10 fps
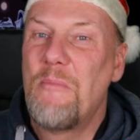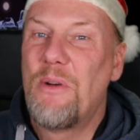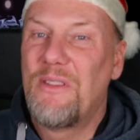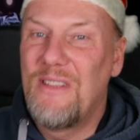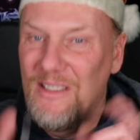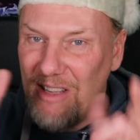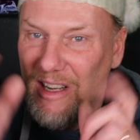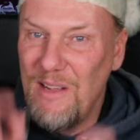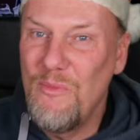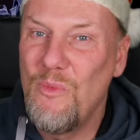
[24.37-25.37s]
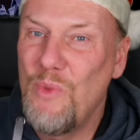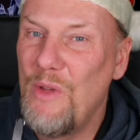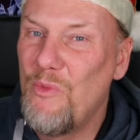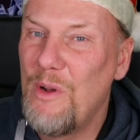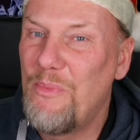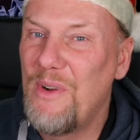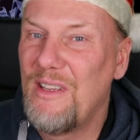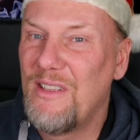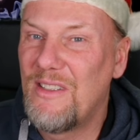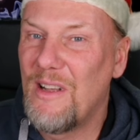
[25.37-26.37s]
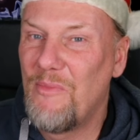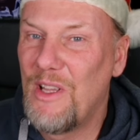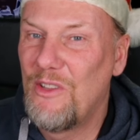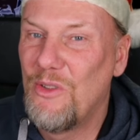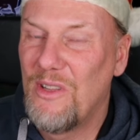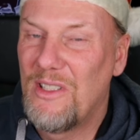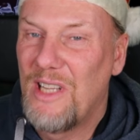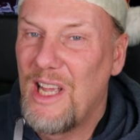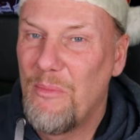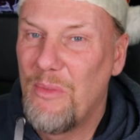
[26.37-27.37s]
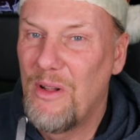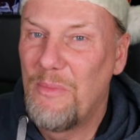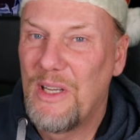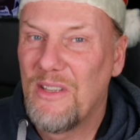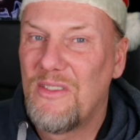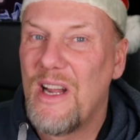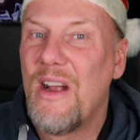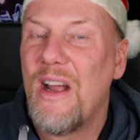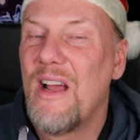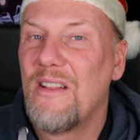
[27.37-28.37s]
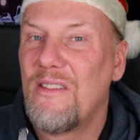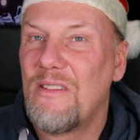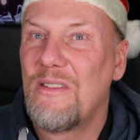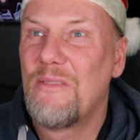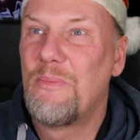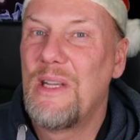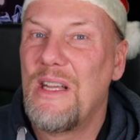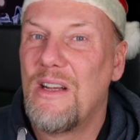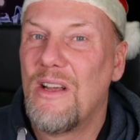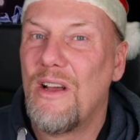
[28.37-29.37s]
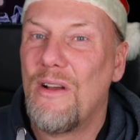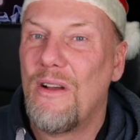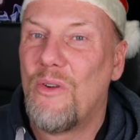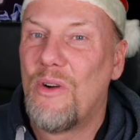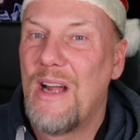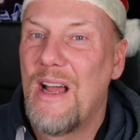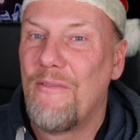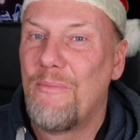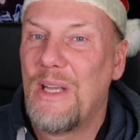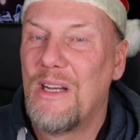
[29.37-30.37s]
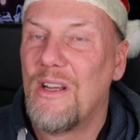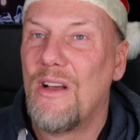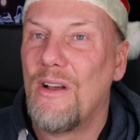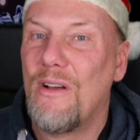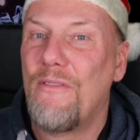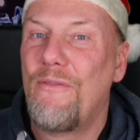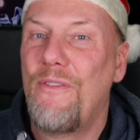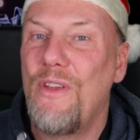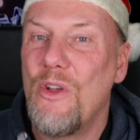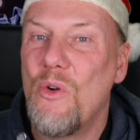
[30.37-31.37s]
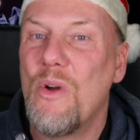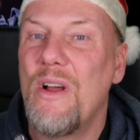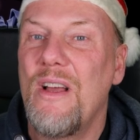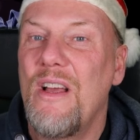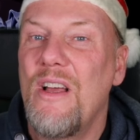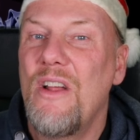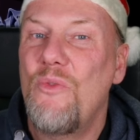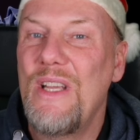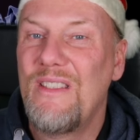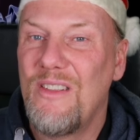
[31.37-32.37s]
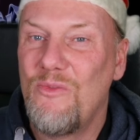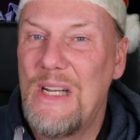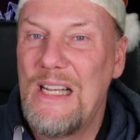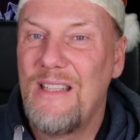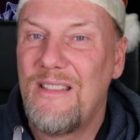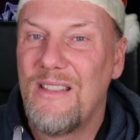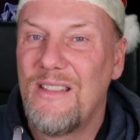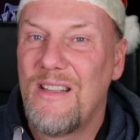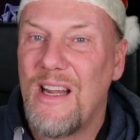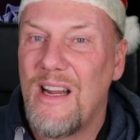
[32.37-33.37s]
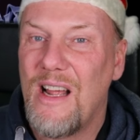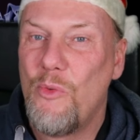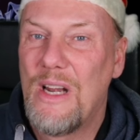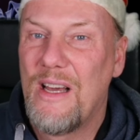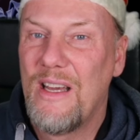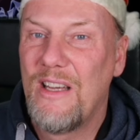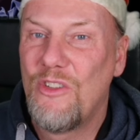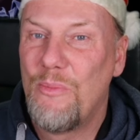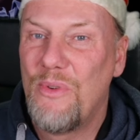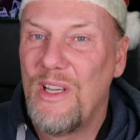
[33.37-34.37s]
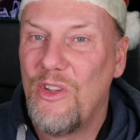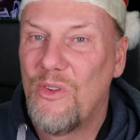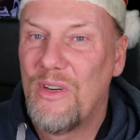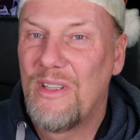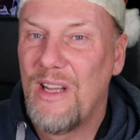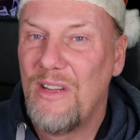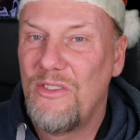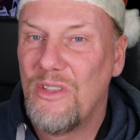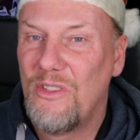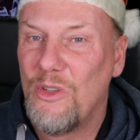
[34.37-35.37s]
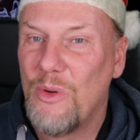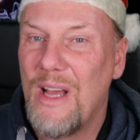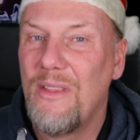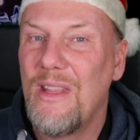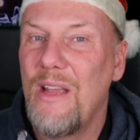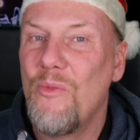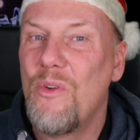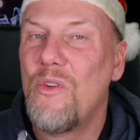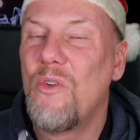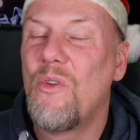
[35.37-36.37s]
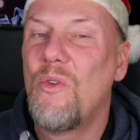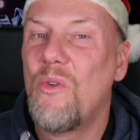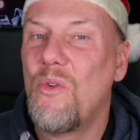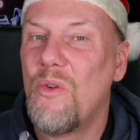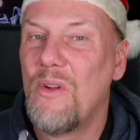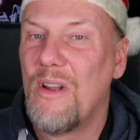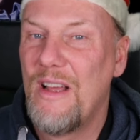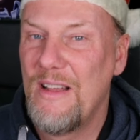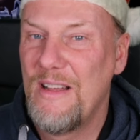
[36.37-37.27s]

But this time we will bring something to the table because there has been a few recent releases that I would like to bring your attention to. And they were all